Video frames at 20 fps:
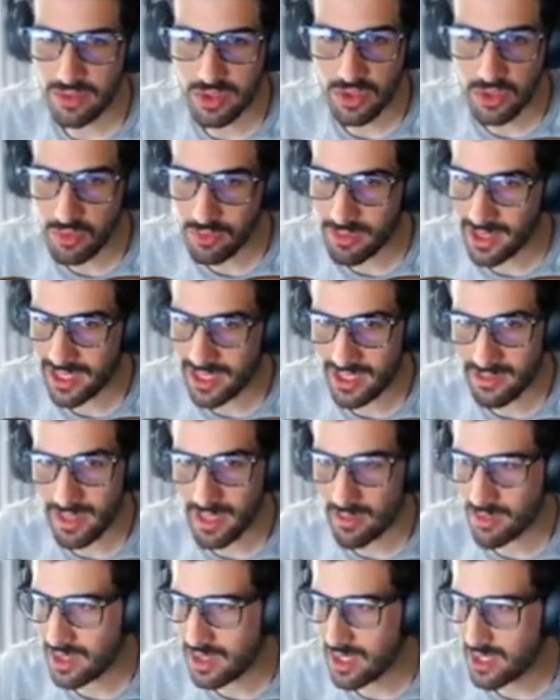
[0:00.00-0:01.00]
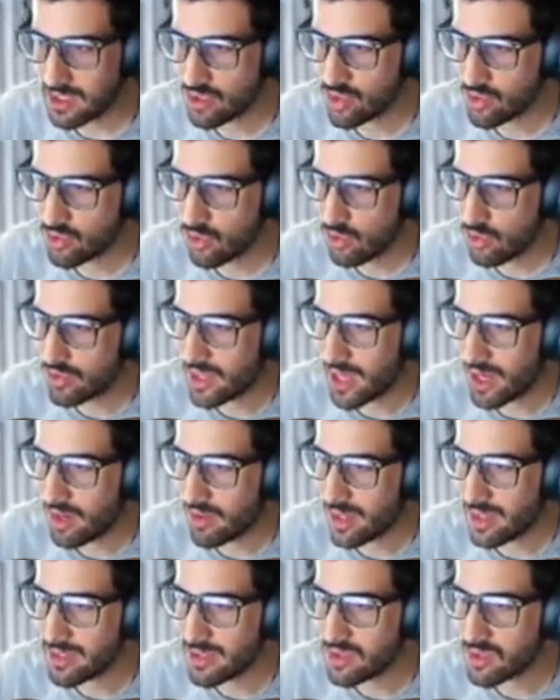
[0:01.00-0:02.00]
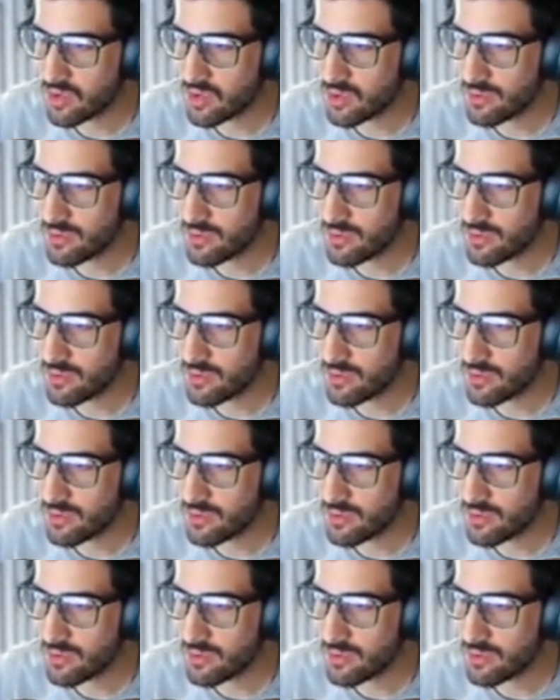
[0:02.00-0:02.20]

2 minutes, baby. They sold out in 2